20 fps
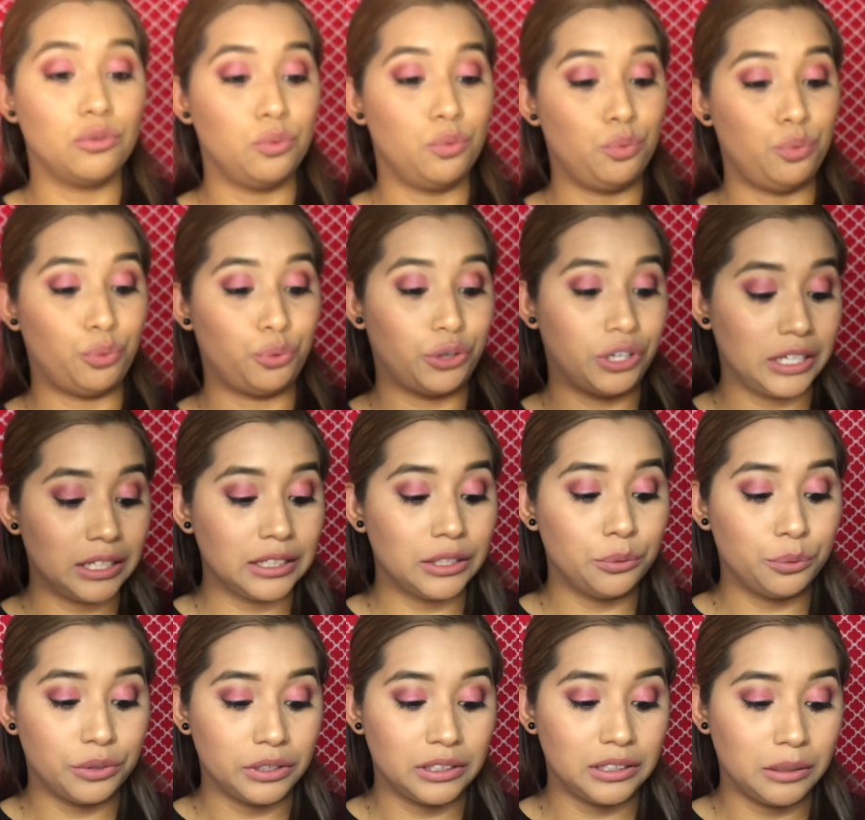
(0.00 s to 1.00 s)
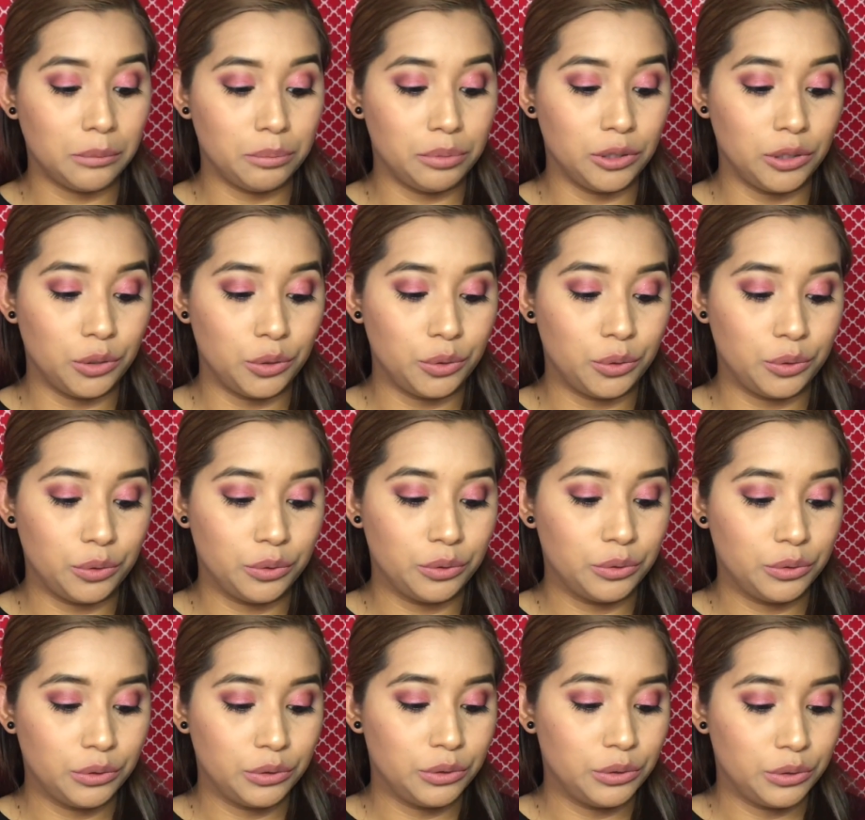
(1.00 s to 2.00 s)
a really blue,
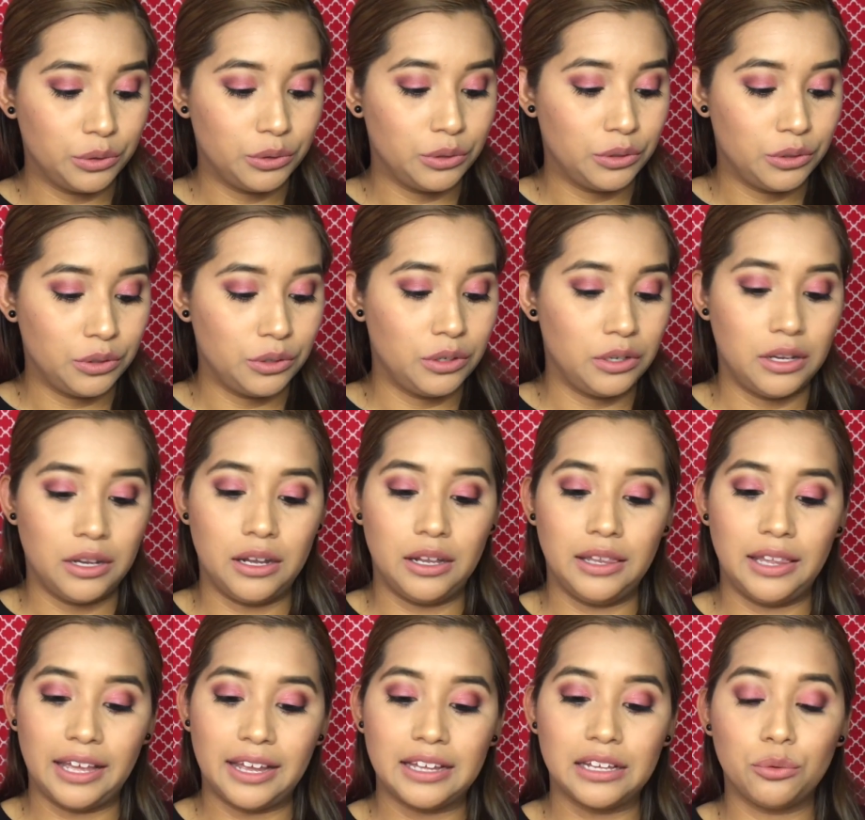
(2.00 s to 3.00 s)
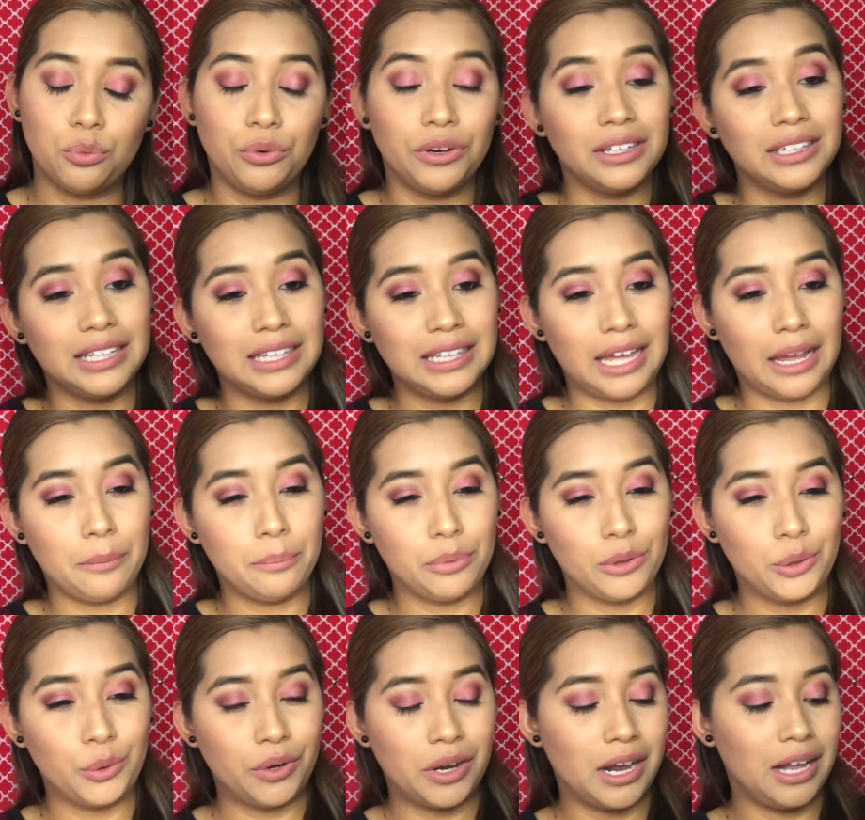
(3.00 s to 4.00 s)
like a really light
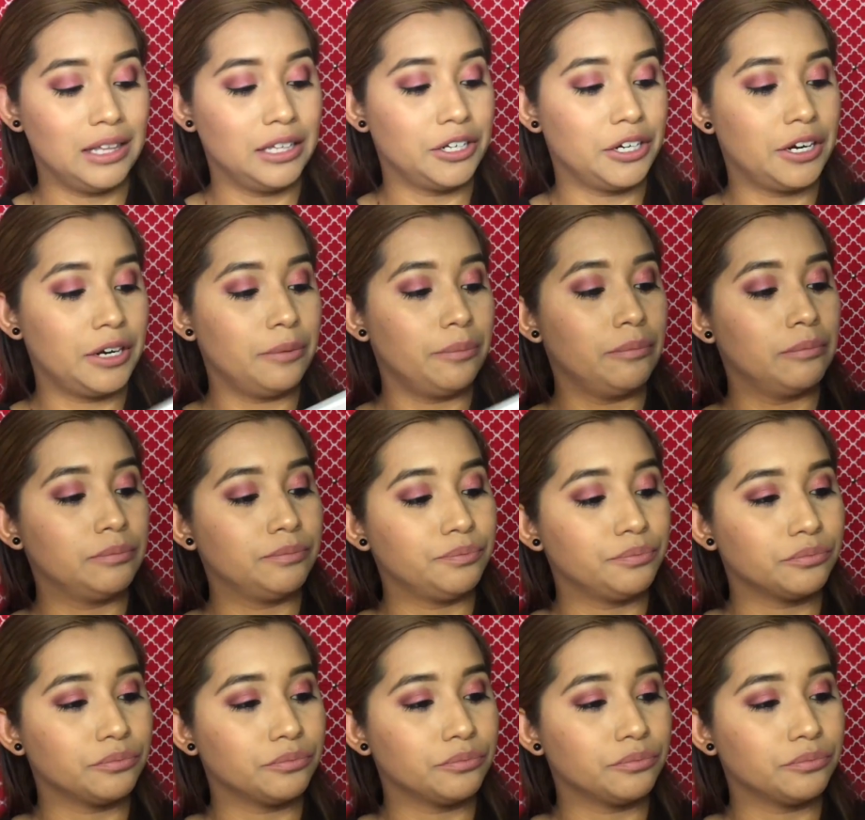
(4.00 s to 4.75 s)
blue color,